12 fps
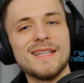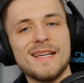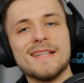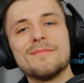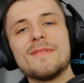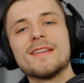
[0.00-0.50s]

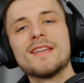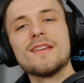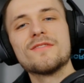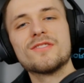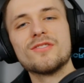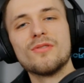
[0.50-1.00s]
and it
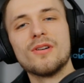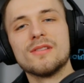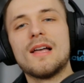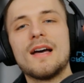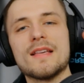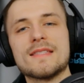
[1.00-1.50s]
gives you a
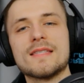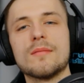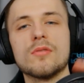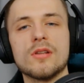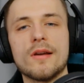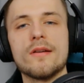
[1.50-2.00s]
lot of
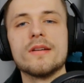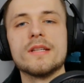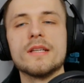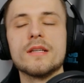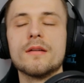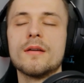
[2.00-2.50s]

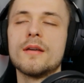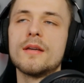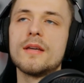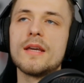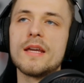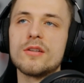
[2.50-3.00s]
similarity
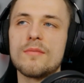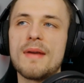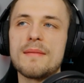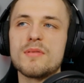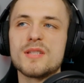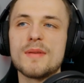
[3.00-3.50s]
in your
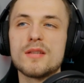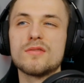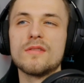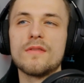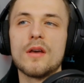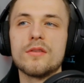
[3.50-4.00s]
paper,
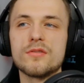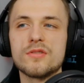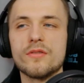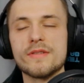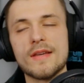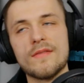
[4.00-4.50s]
especially if other
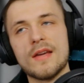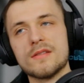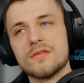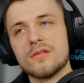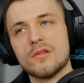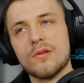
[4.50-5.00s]
students have
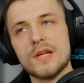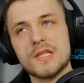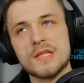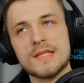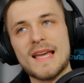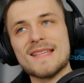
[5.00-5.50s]
answered the
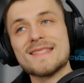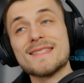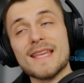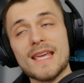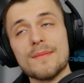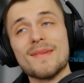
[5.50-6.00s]
questions that
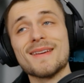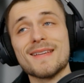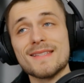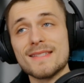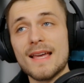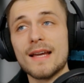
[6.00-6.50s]
same
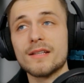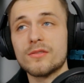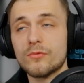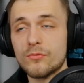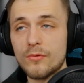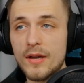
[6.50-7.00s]
exact
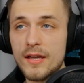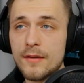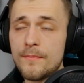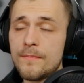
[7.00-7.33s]
way.